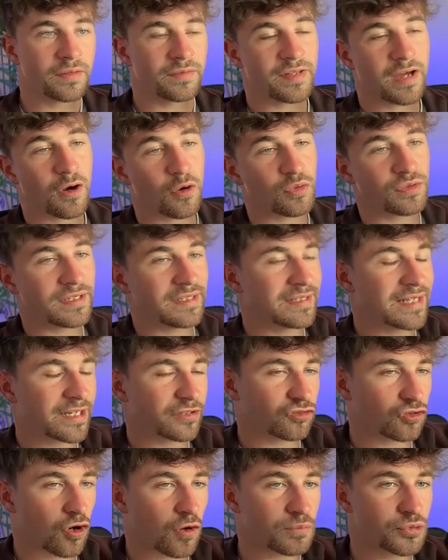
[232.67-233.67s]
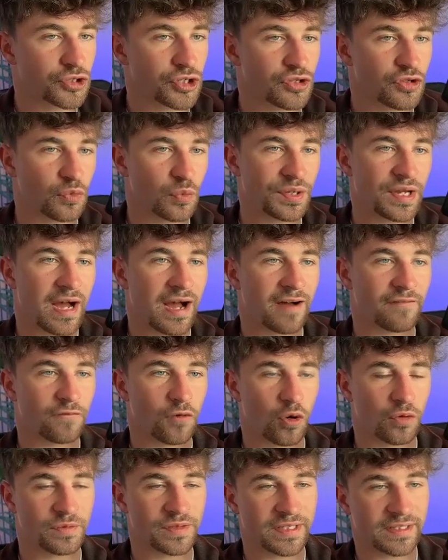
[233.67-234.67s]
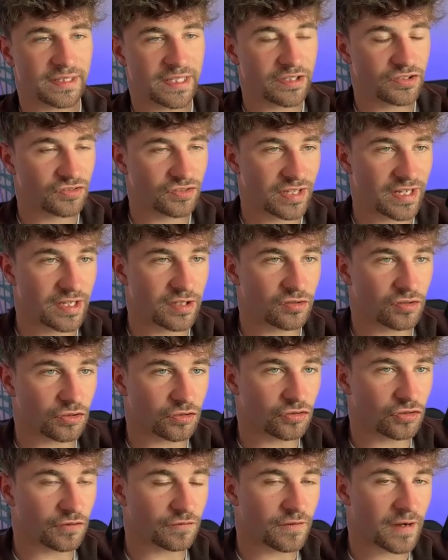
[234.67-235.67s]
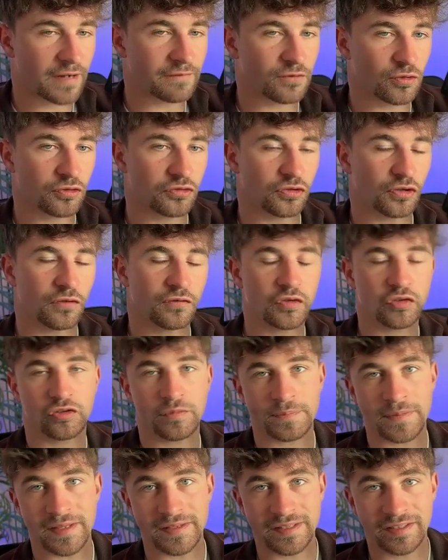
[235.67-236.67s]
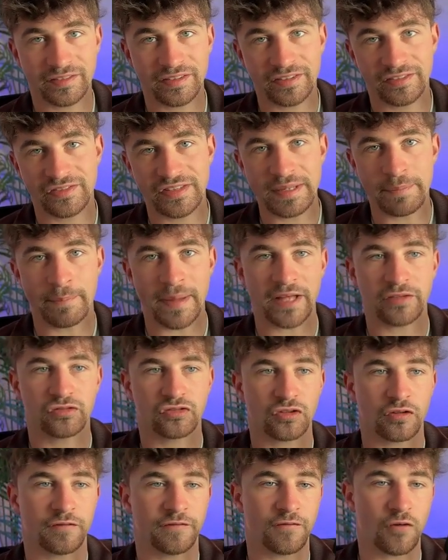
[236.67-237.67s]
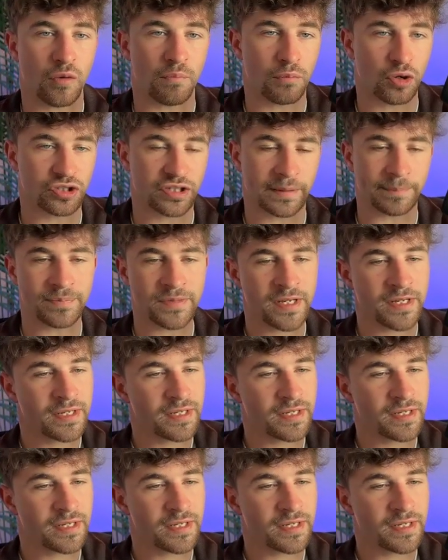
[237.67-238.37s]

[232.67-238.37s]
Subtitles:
Now, the next option that we have on the list is survival servers, and this is the best for modding.